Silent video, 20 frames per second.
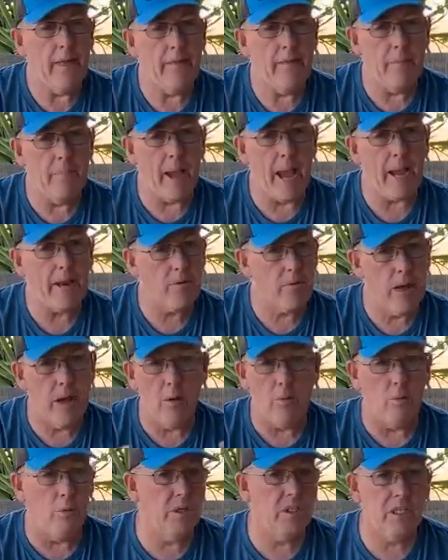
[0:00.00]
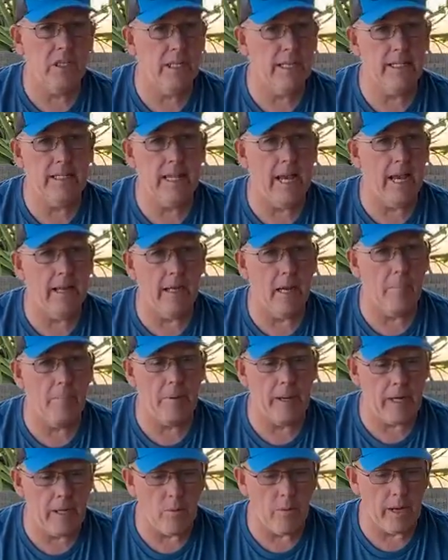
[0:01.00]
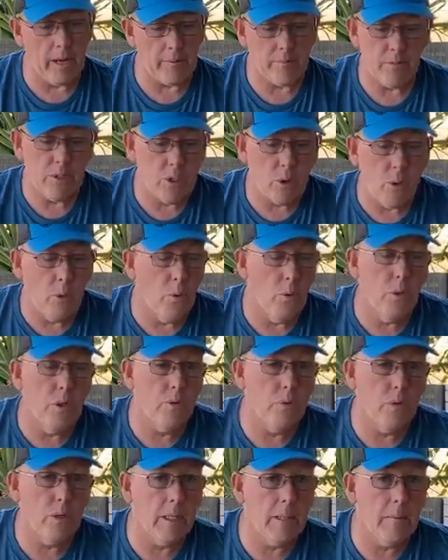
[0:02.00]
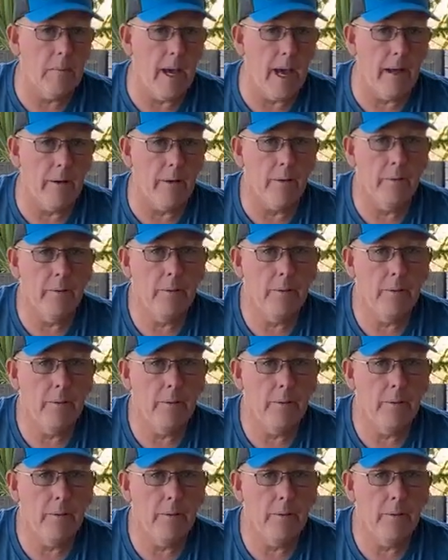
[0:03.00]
the background would clean that up anyway, so it wouldn't really matter.